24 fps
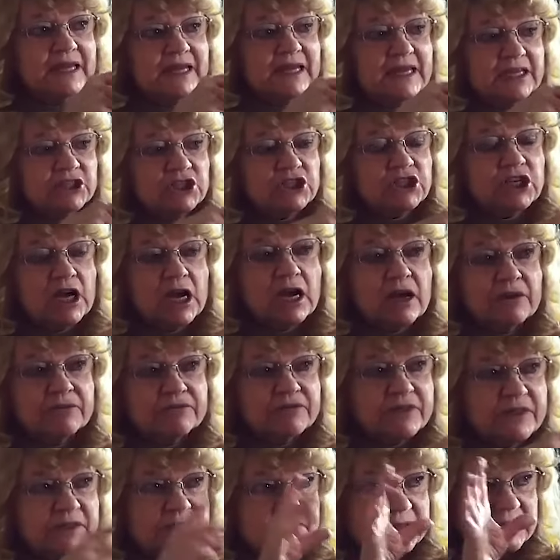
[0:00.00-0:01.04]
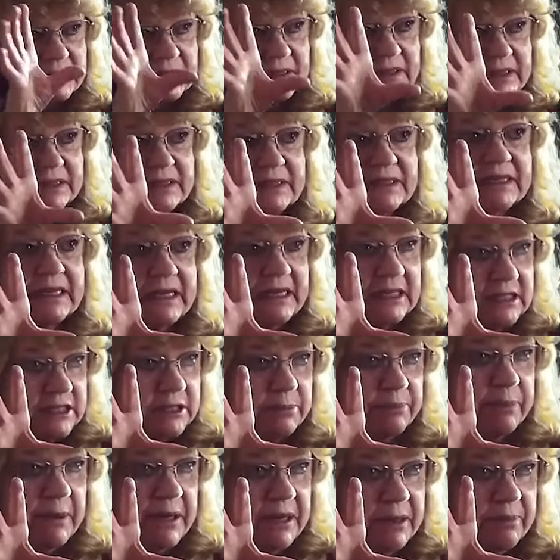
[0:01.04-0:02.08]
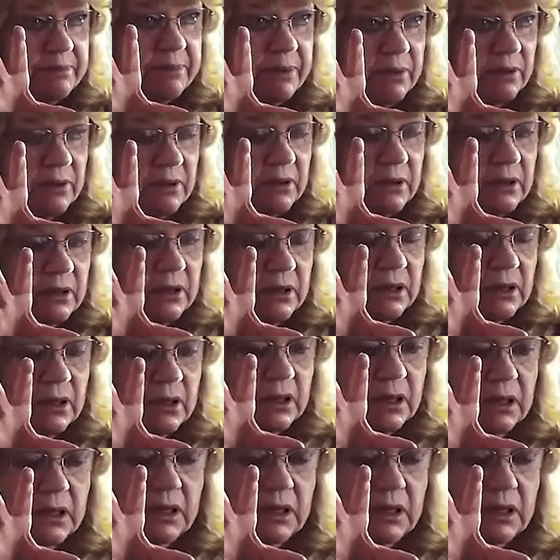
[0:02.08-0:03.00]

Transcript: us as people. We can be destroyed a long time ago. I